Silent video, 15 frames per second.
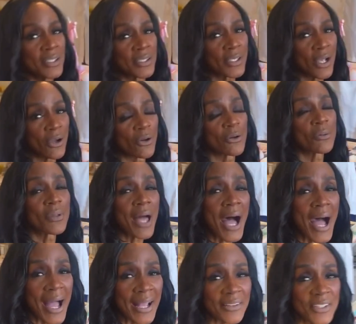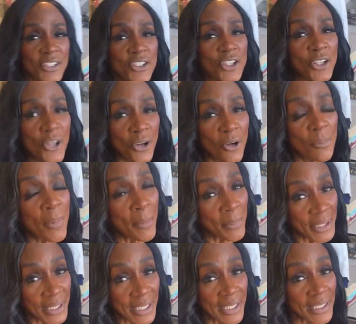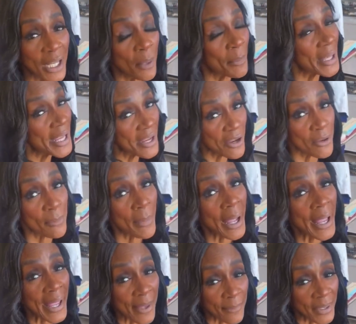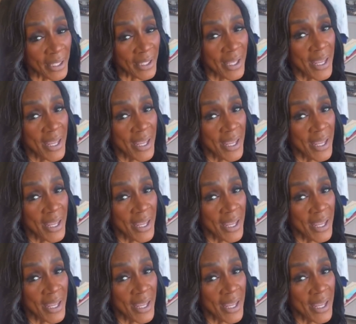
So, hi, this your girl, Momma Dee, and I'm here in Miami,